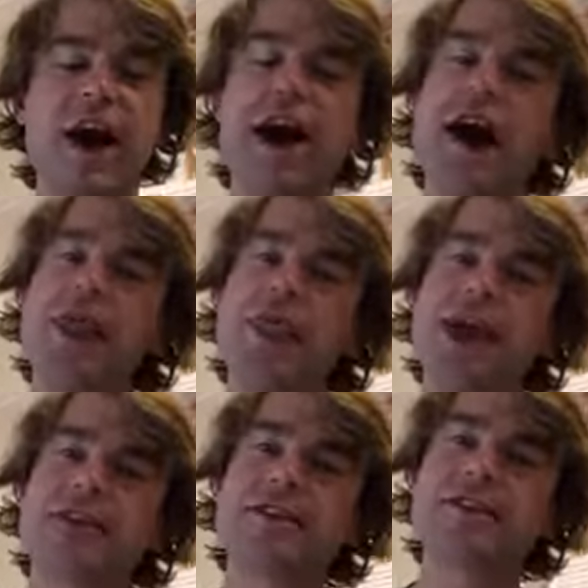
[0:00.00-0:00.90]

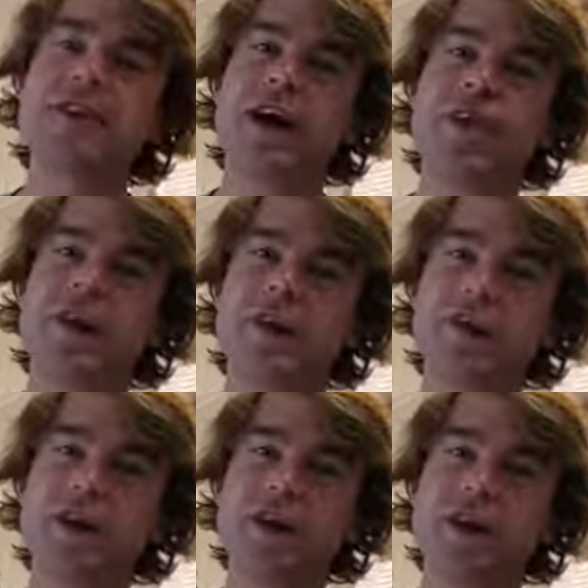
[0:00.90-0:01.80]
that I'm going
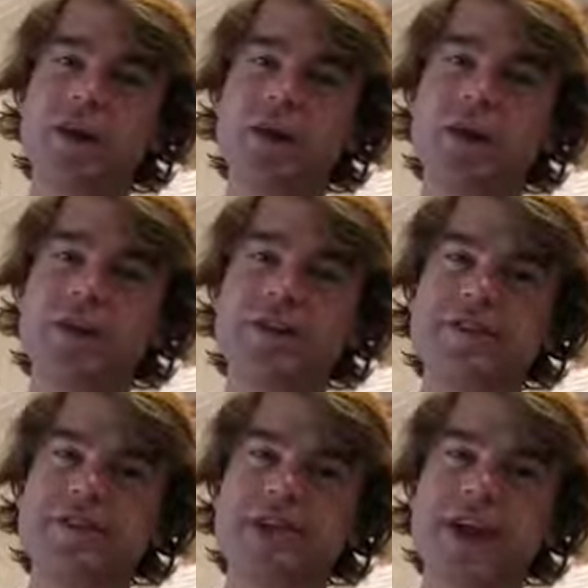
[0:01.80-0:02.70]
to share with you
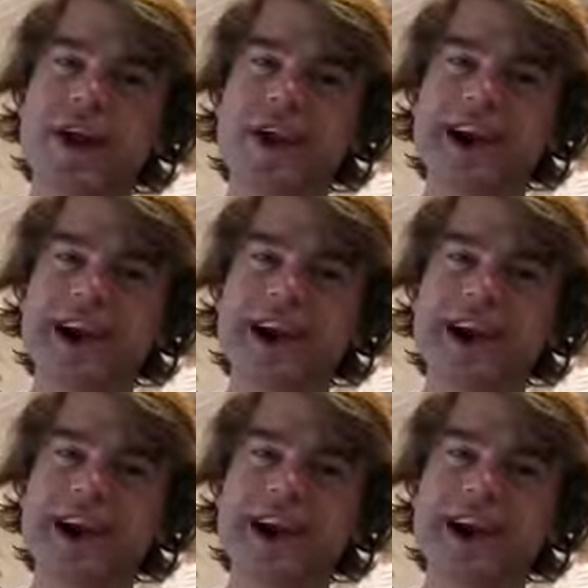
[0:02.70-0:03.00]
this morning.